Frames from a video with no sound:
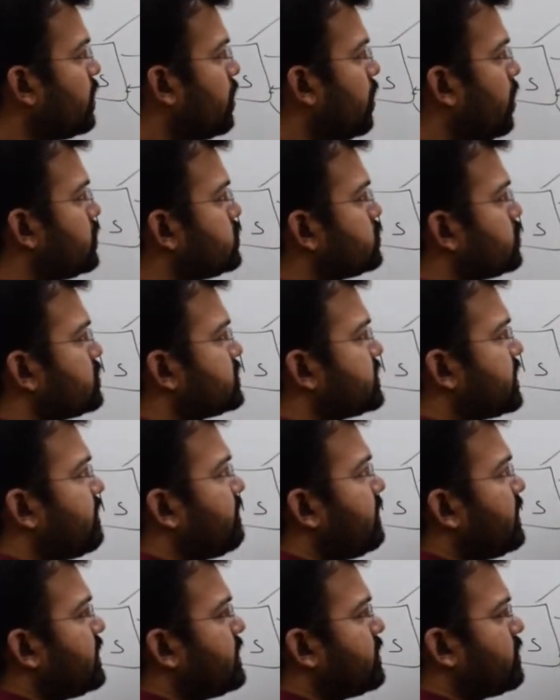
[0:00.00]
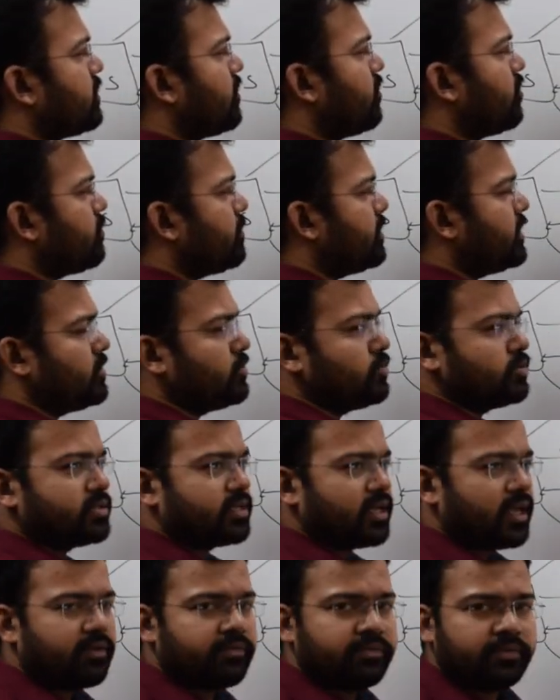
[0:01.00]
Also saving, government do
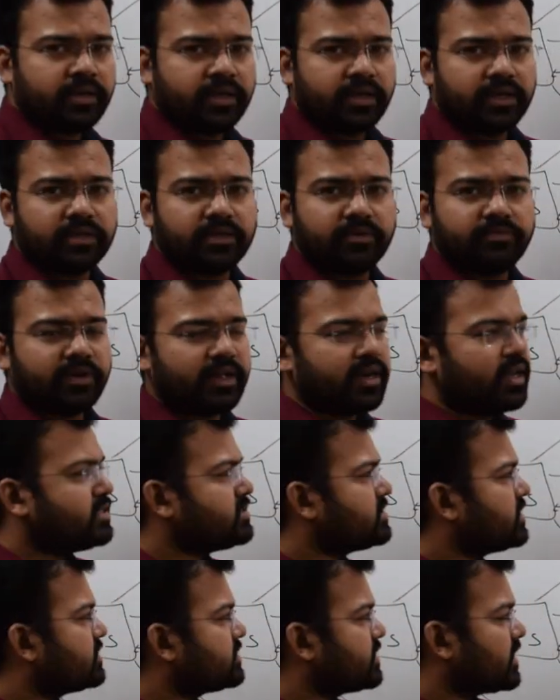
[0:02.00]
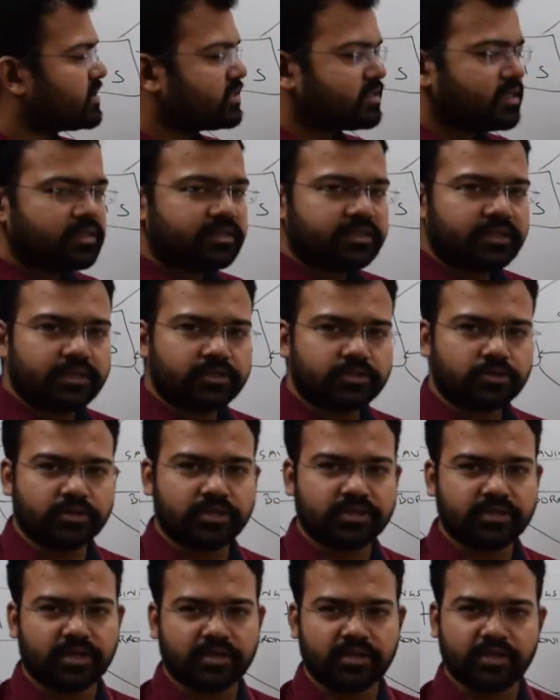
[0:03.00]
save in the financial sectors. So
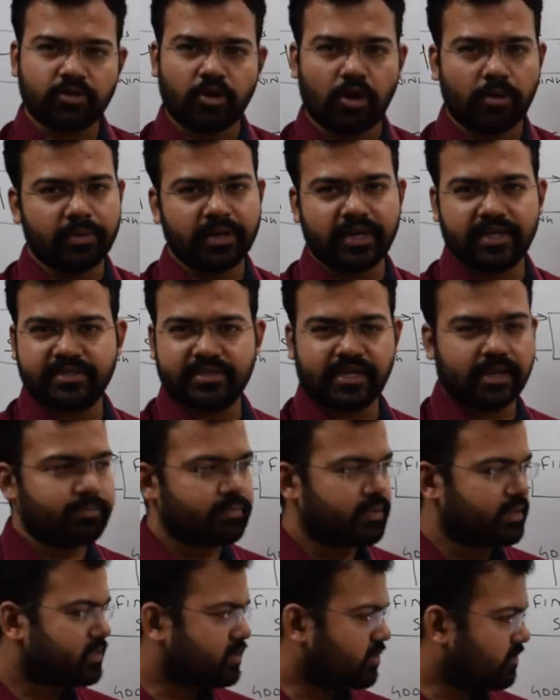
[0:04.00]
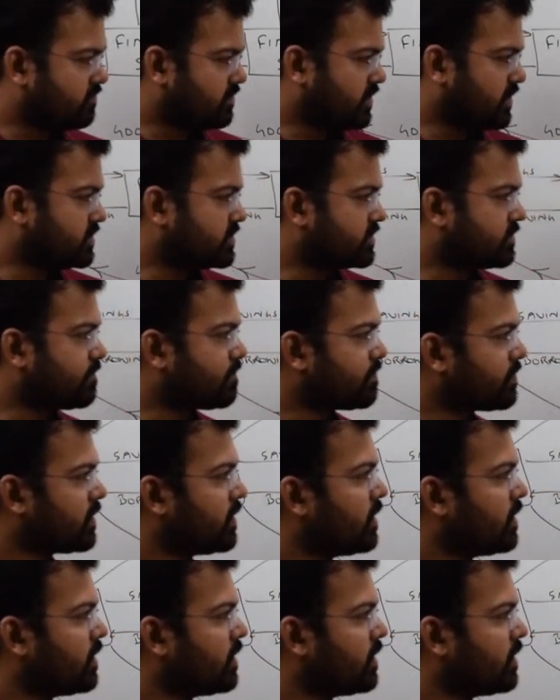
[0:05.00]
these are the common examples of this.